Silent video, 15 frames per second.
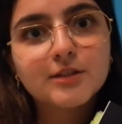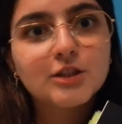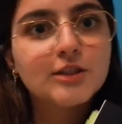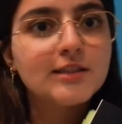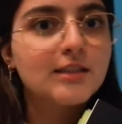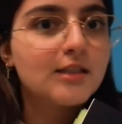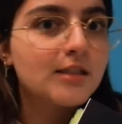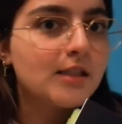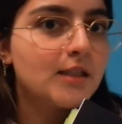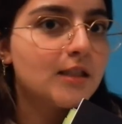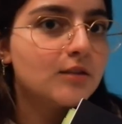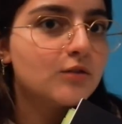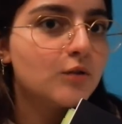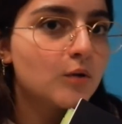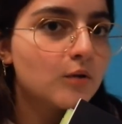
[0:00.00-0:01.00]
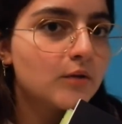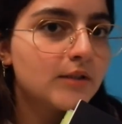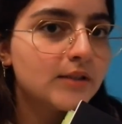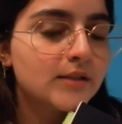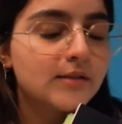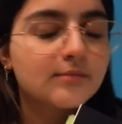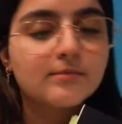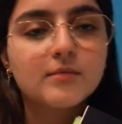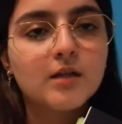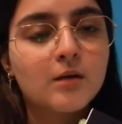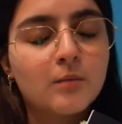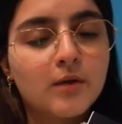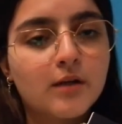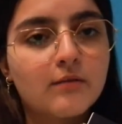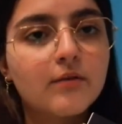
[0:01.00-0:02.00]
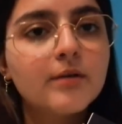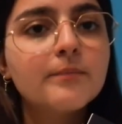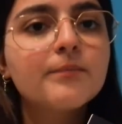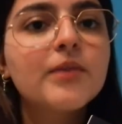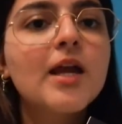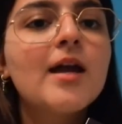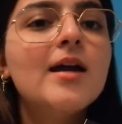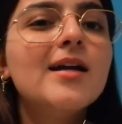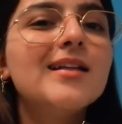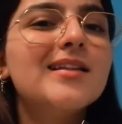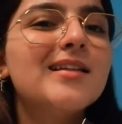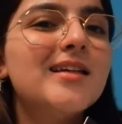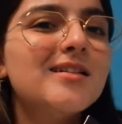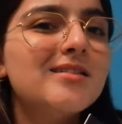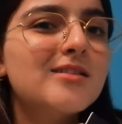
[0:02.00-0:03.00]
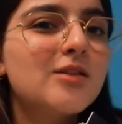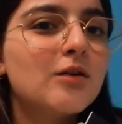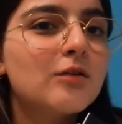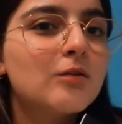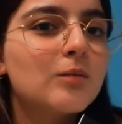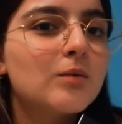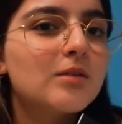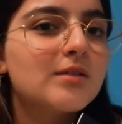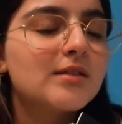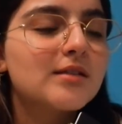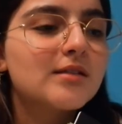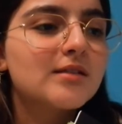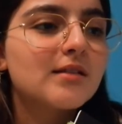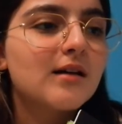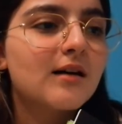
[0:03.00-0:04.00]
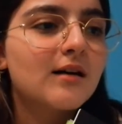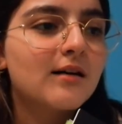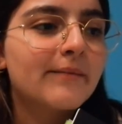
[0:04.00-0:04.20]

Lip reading: She's clearly a tourist and whatever. The assault was